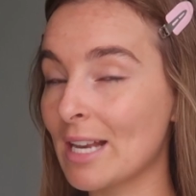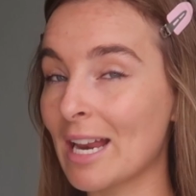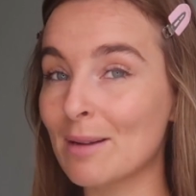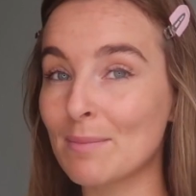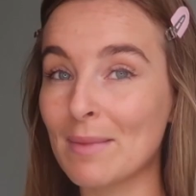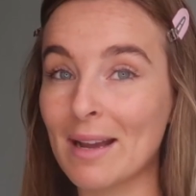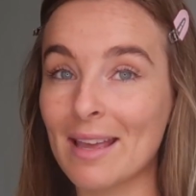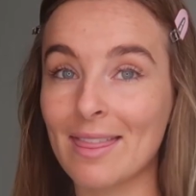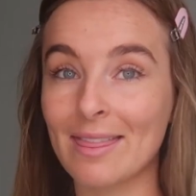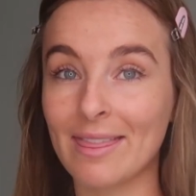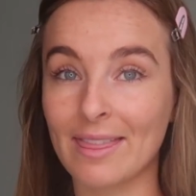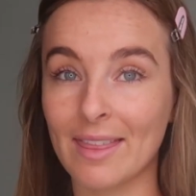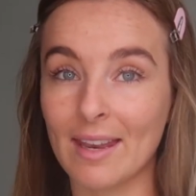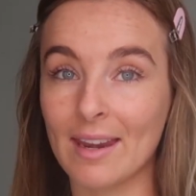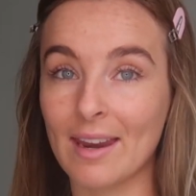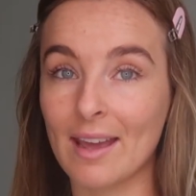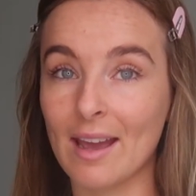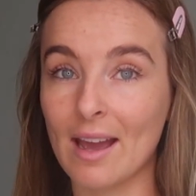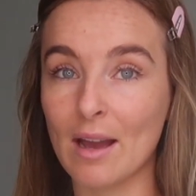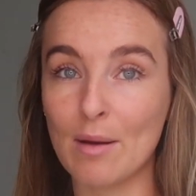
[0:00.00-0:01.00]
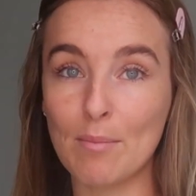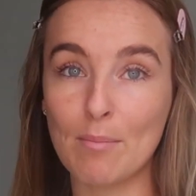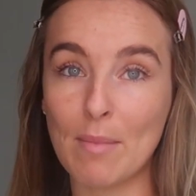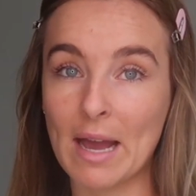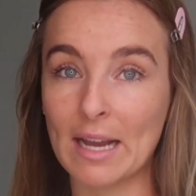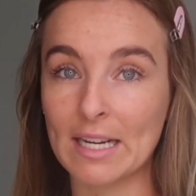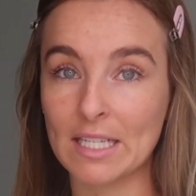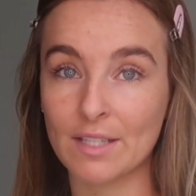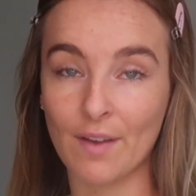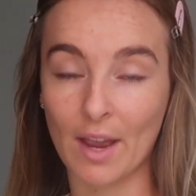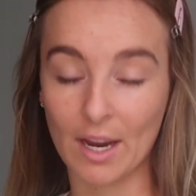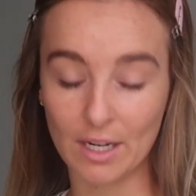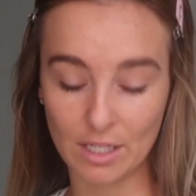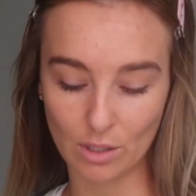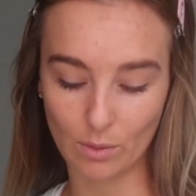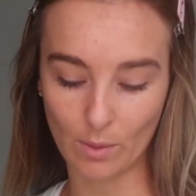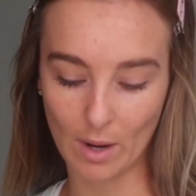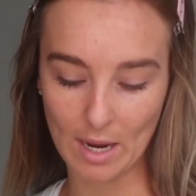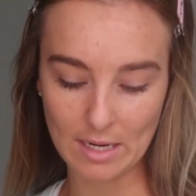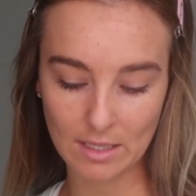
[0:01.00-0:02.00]
like my thinner Max
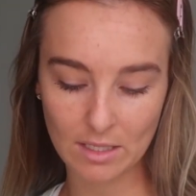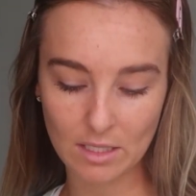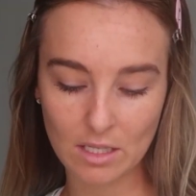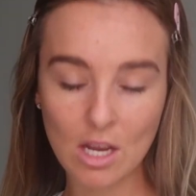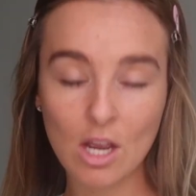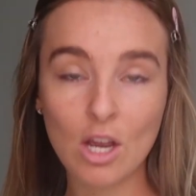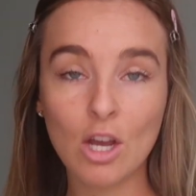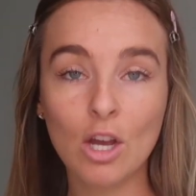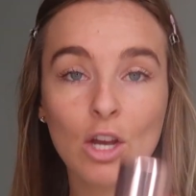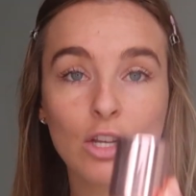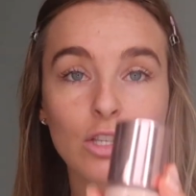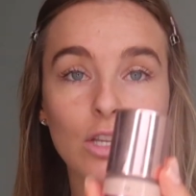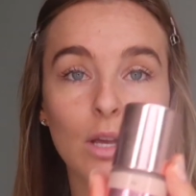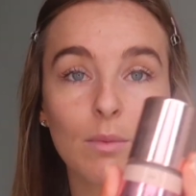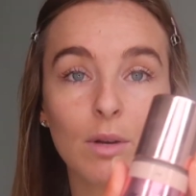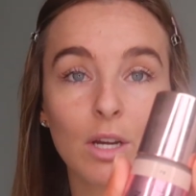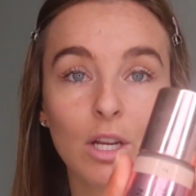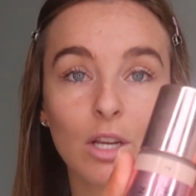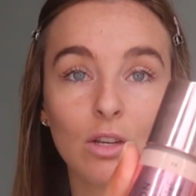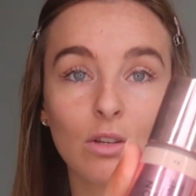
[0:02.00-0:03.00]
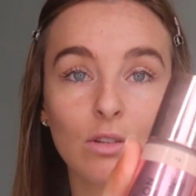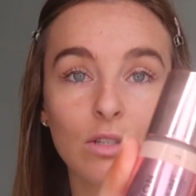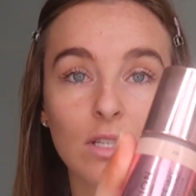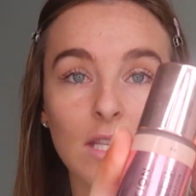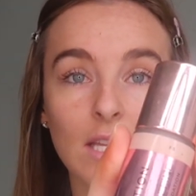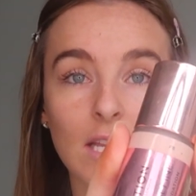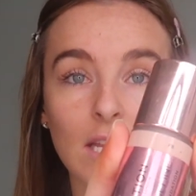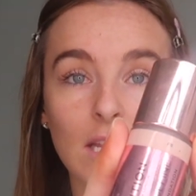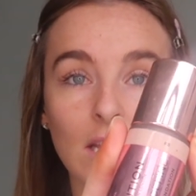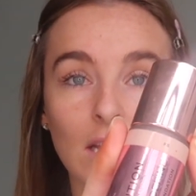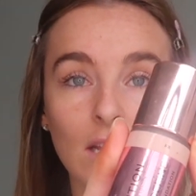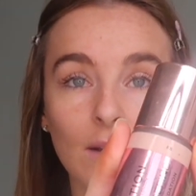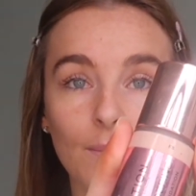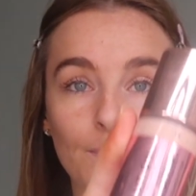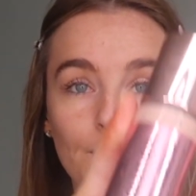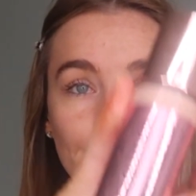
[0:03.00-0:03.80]
Factor ones. So I'm gonna use the